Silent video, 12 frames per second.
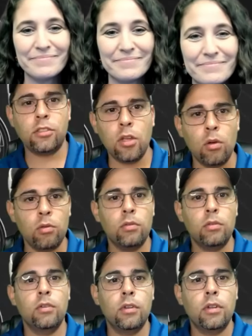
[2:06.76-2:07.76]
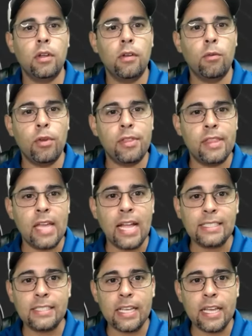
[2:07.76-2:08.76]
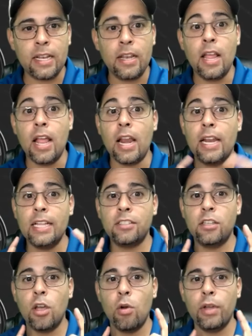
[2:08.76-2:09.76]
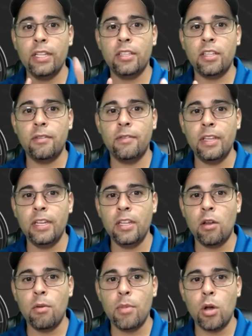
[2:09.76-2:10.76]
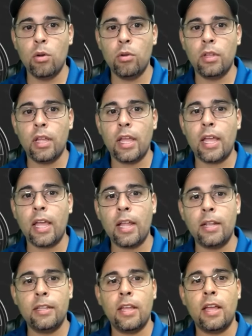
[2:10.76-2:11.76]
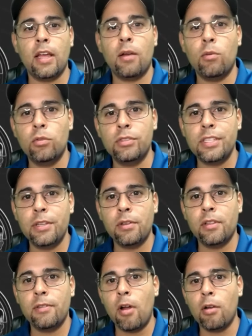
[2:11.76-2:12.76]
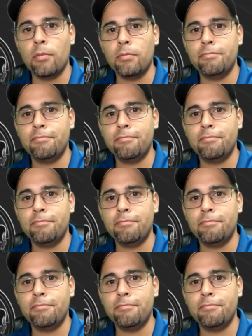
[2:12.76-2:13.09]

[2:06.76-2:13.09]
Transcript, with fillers: right, so with that said, let's go into video mode and we'll see you at the farm.